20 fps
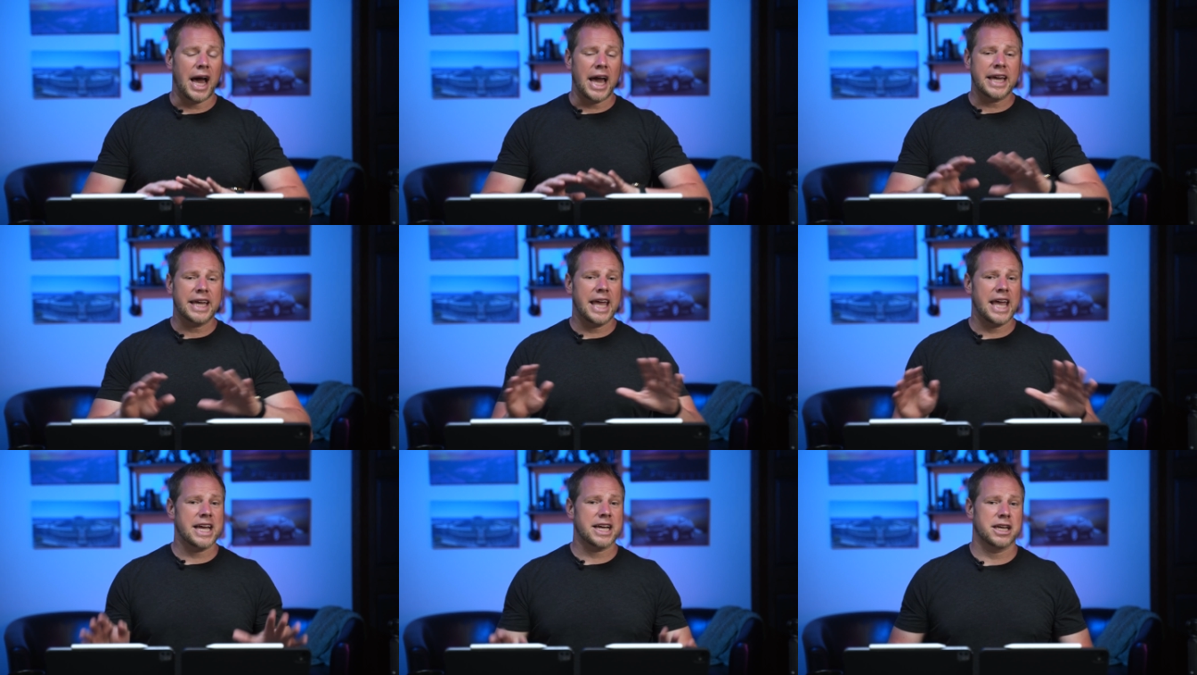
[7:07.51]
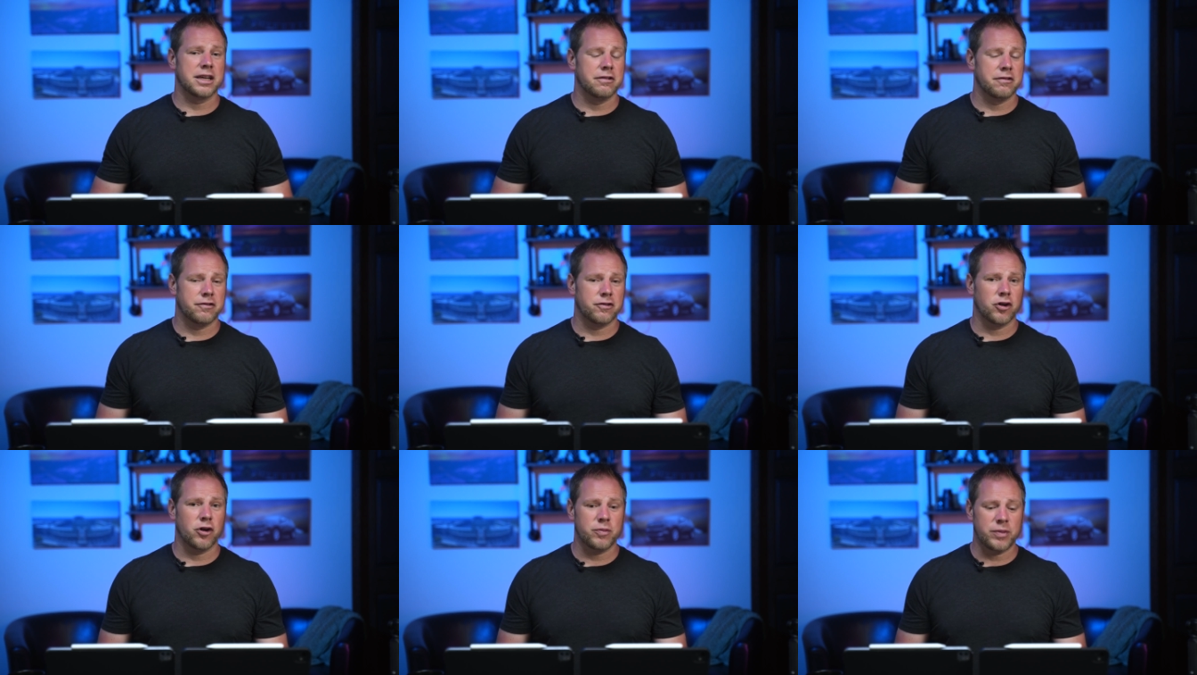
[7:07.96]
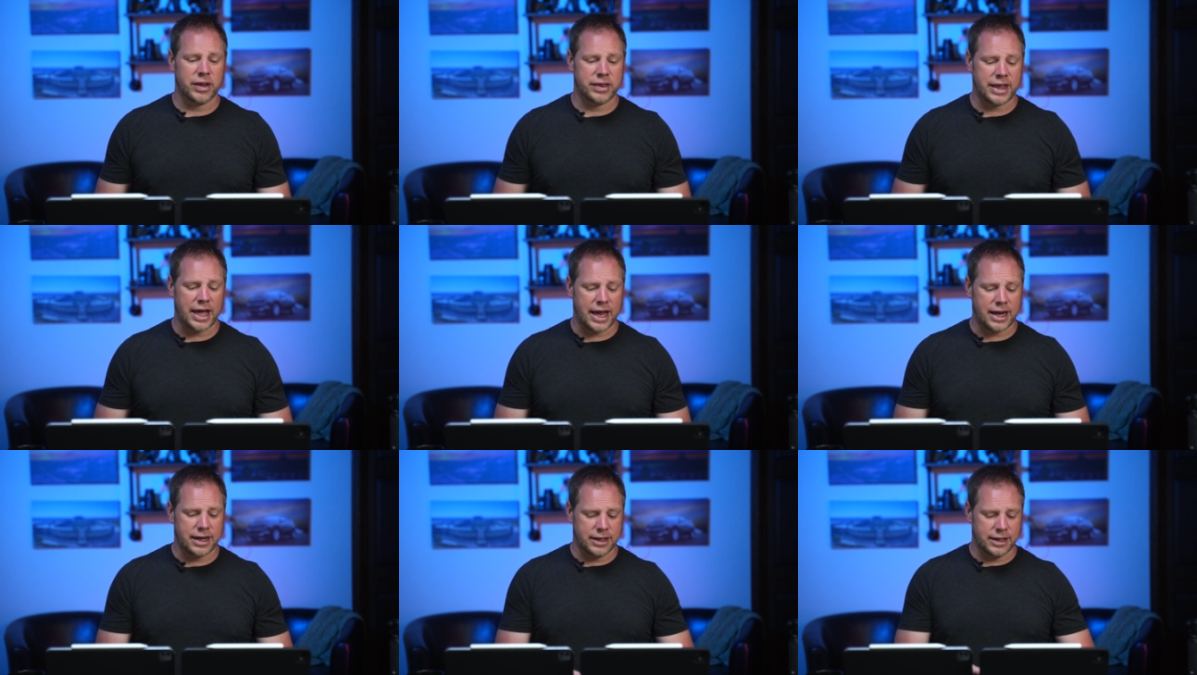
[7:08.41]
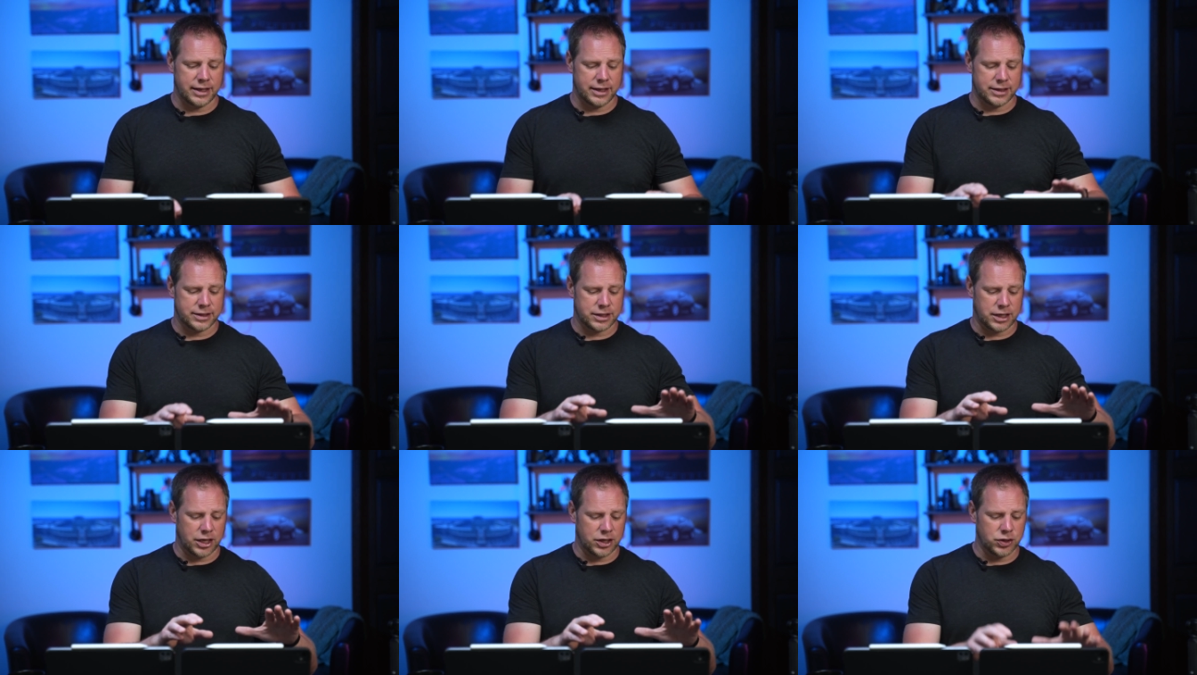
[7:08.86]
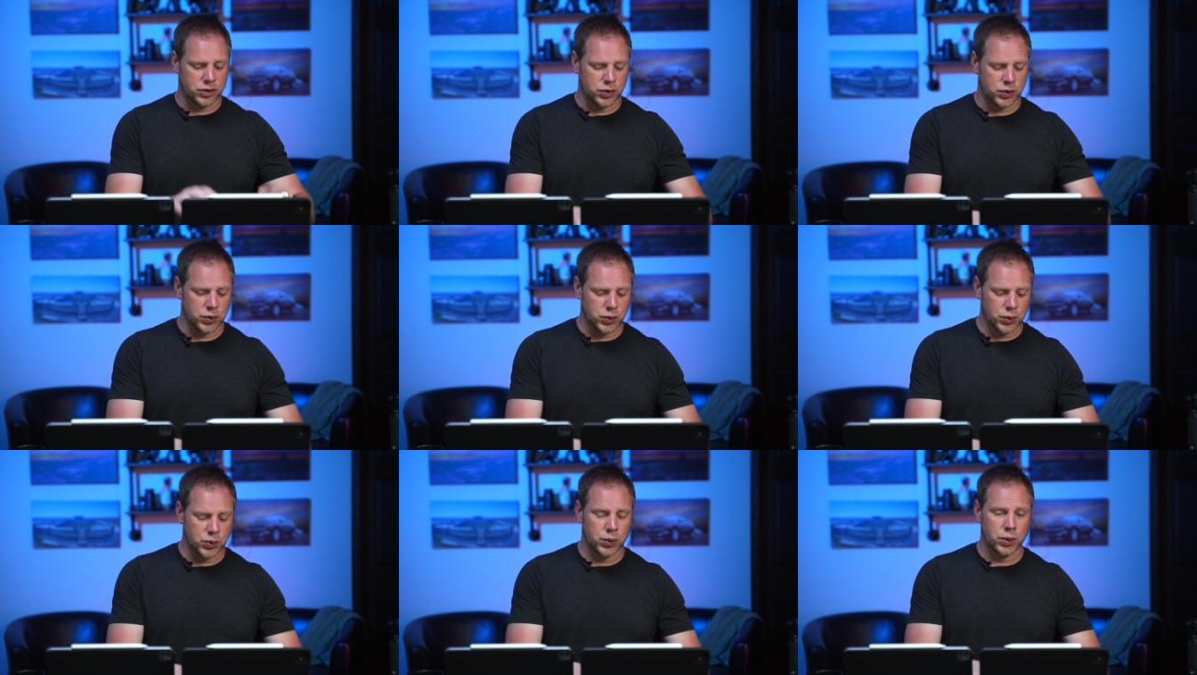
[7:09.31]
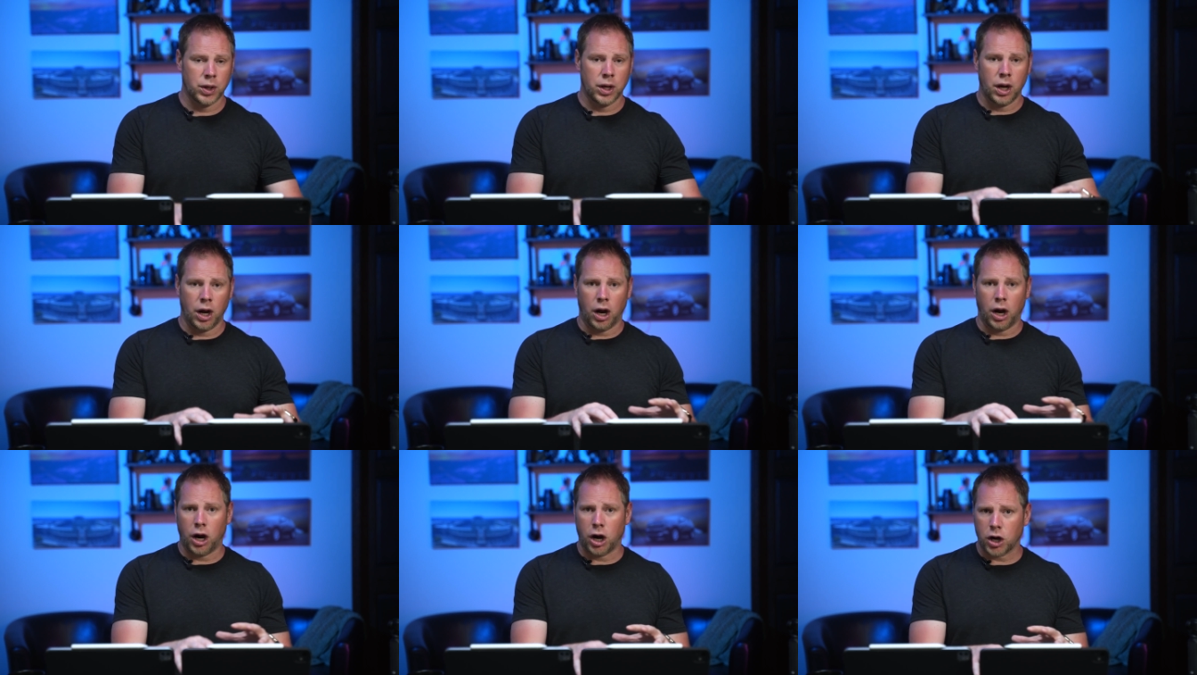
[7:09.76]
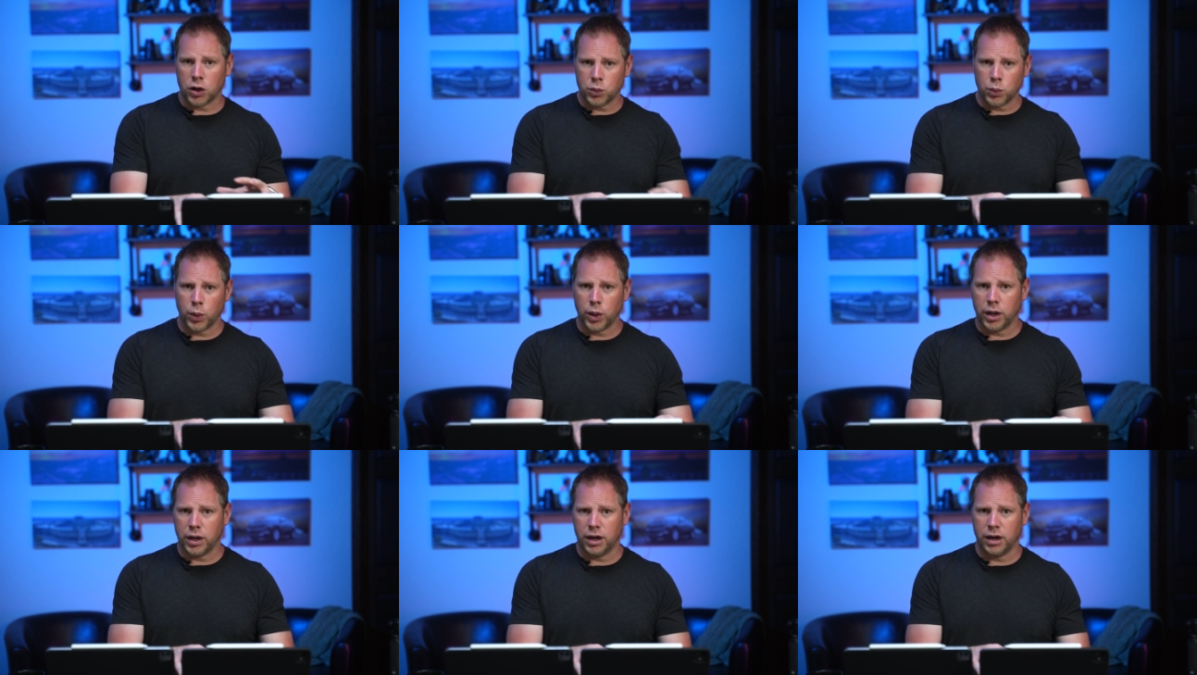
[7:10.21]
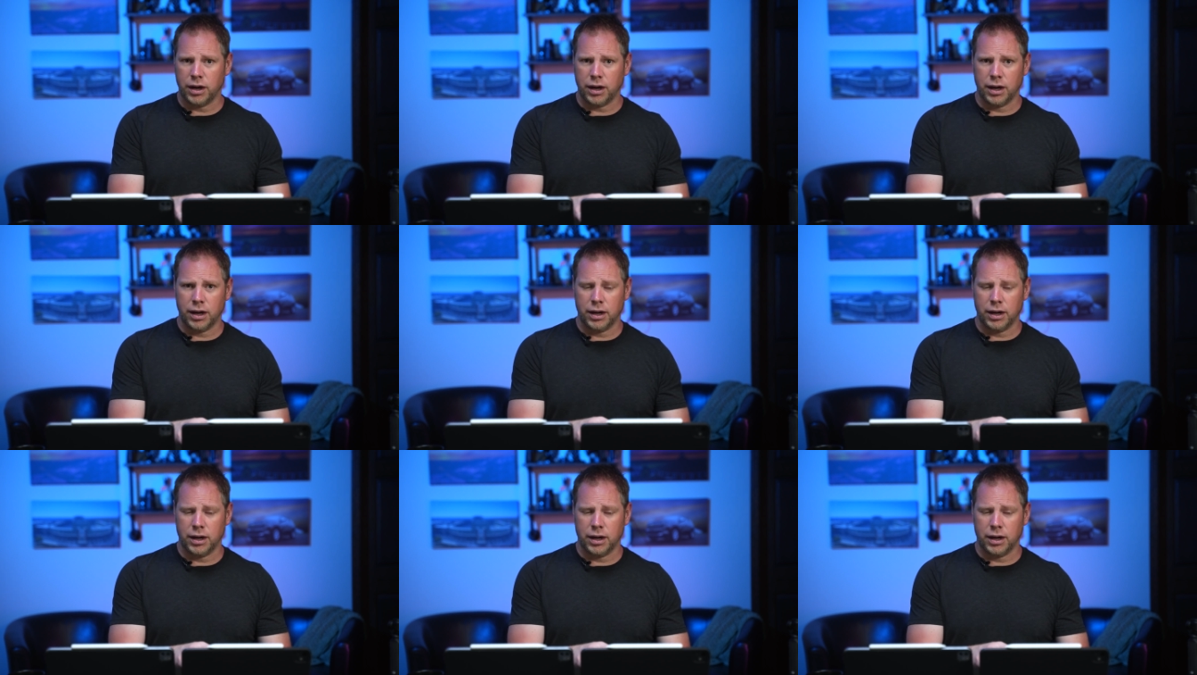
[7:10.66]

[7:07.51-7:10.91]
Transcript: I can't confirm that that is a new hardware